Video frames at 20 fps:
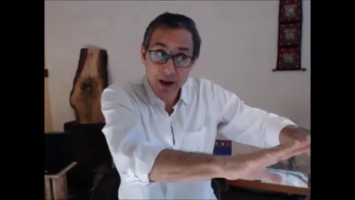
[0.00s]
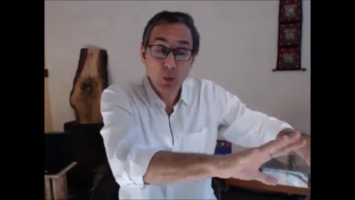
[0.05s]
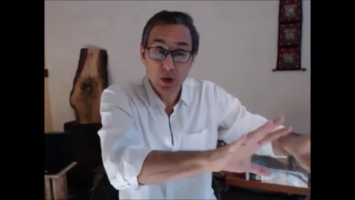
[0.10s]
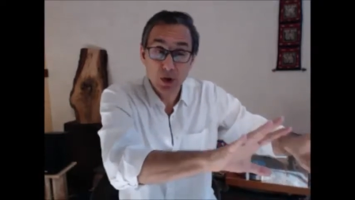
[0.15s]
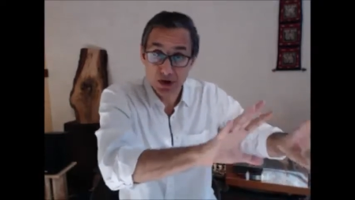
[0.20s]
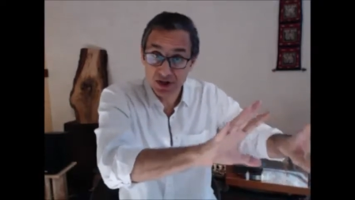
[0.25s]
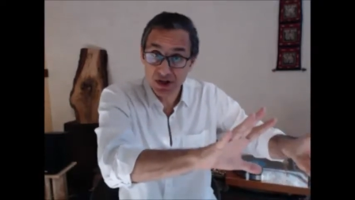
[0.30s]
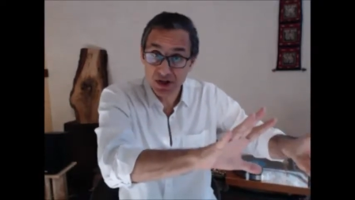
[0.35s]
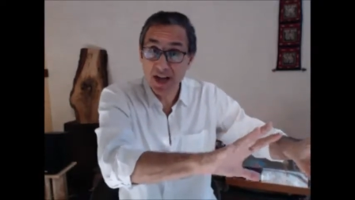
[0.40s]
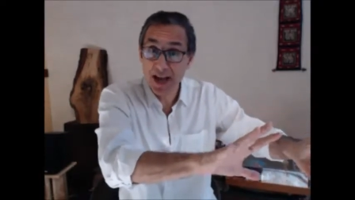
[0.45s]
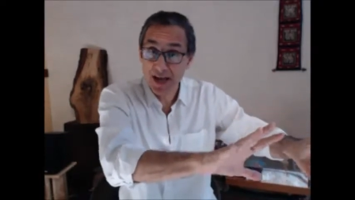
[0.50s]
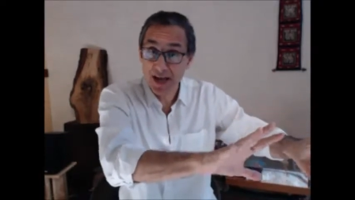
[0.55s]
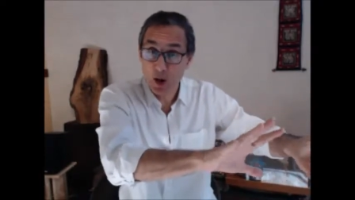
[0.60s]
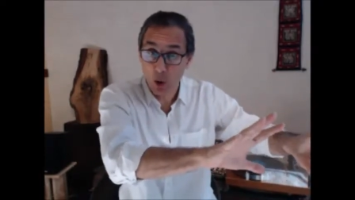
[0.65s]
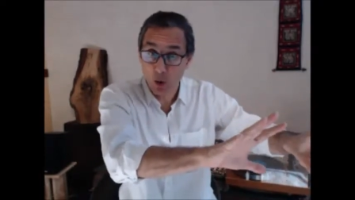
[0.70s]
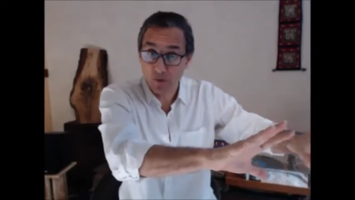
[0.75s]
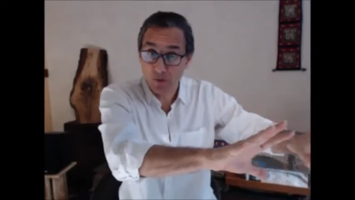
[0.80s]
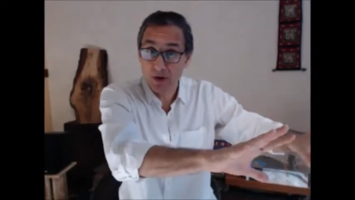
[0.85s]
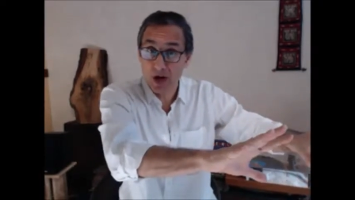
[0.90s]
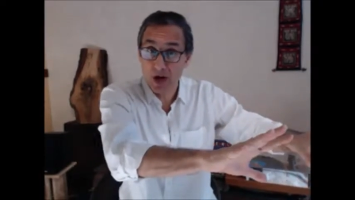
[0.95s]
Will you stay
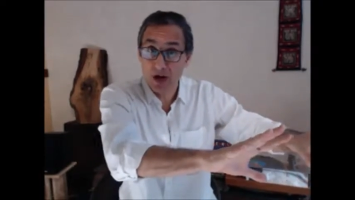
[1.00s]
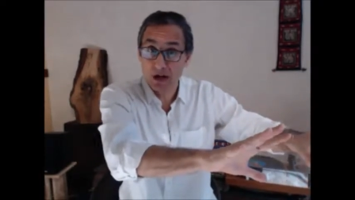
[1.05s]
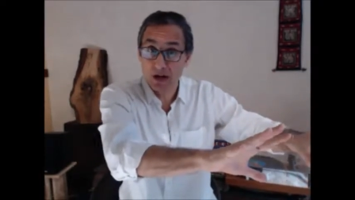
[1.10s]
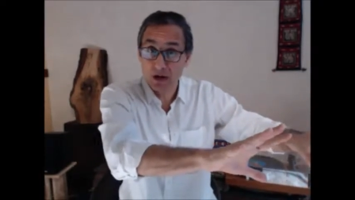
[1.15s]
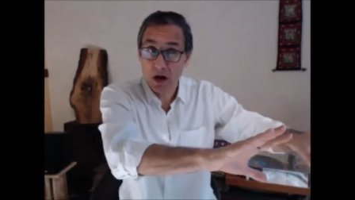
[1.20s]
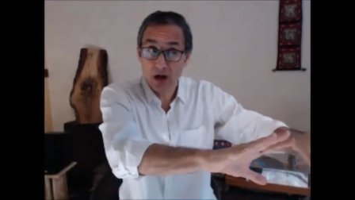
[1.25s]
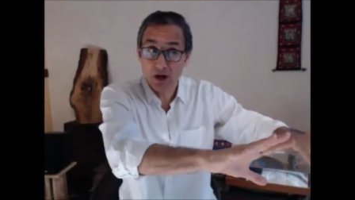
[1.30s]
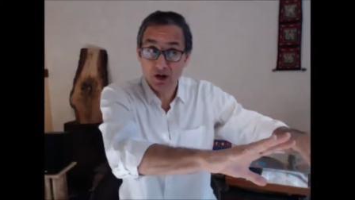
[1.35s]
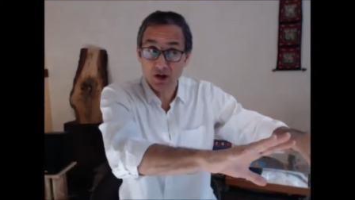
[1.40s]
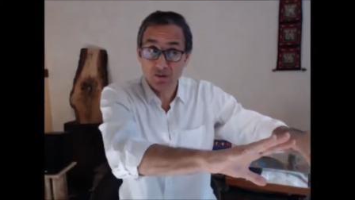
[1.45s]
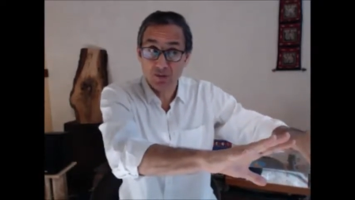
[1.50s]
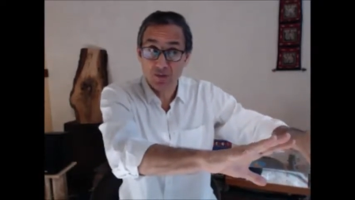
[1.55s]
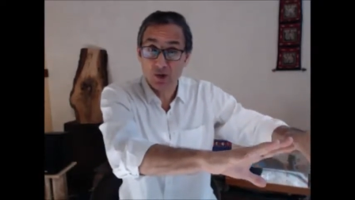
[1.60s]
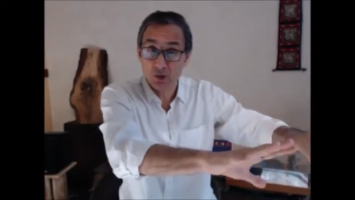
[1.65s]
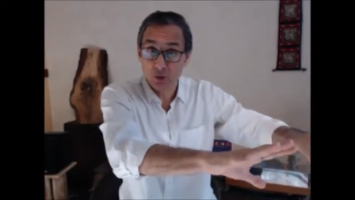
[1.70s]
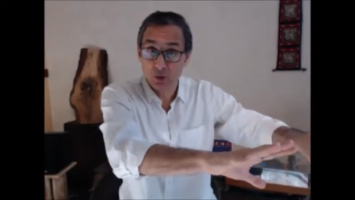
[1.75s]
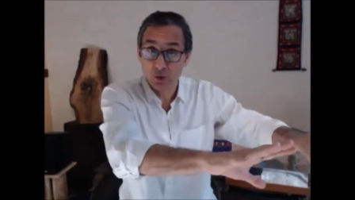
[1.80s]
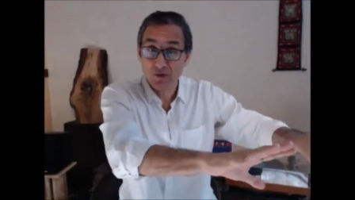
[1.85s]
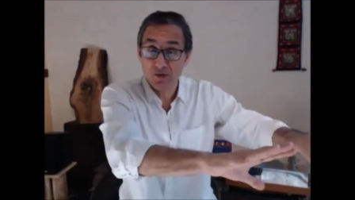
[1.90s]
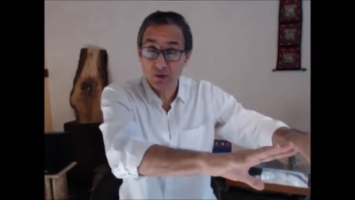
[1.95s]
overnight in the hospital,
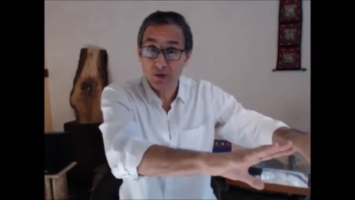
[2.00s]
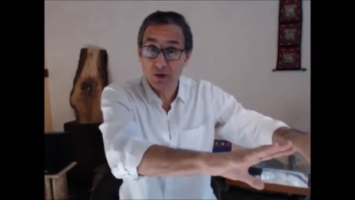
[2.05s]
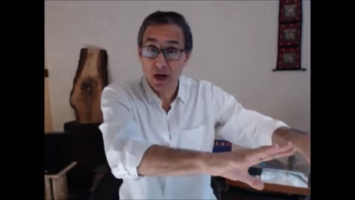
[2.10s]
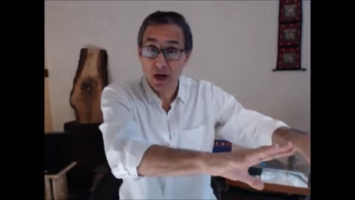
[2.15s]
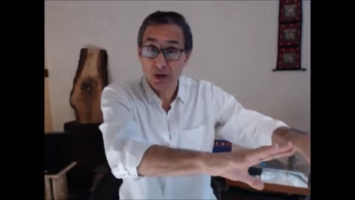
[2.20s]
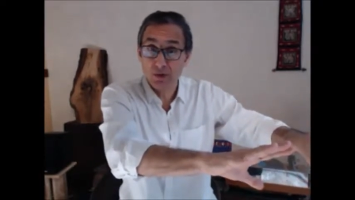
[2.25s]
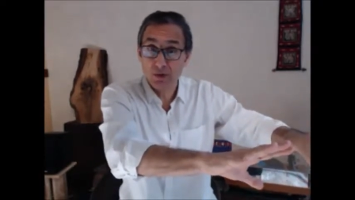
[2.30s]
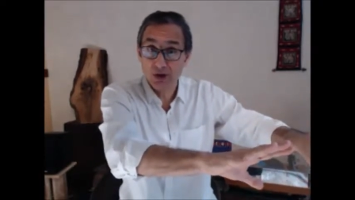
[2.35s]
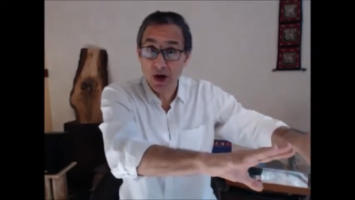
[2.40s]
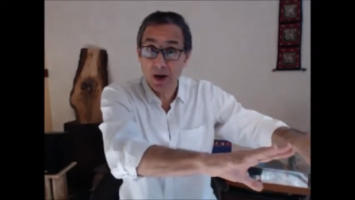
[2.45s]
24 hours